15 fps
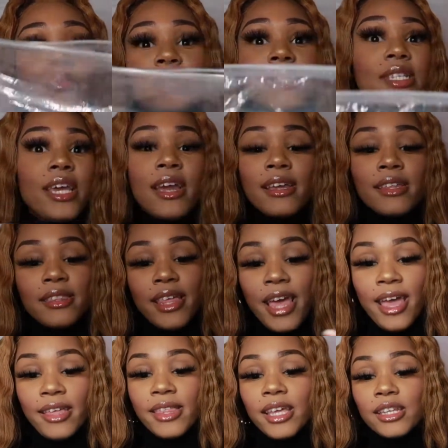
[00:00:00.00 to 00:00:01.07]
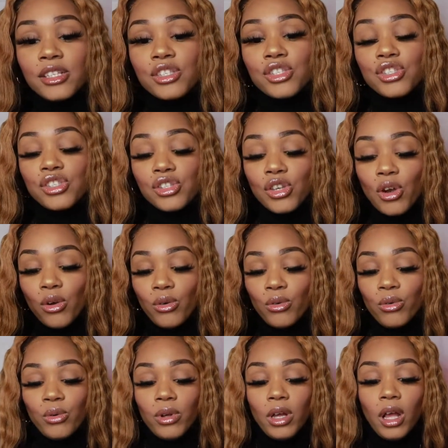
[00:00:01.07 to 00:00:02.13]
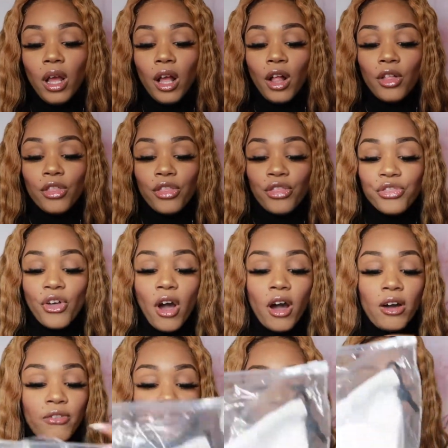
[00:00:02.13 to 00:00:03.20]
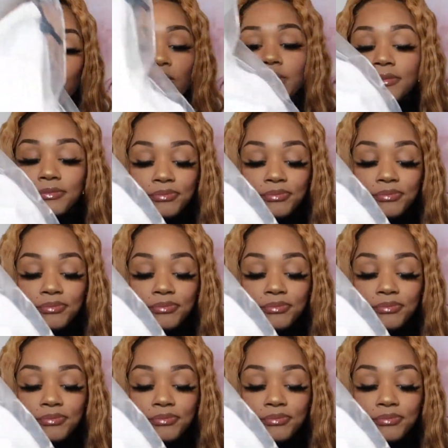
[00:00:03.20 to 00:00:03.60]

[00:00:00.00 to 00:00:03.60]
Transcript: protect that. That is so thoughtful.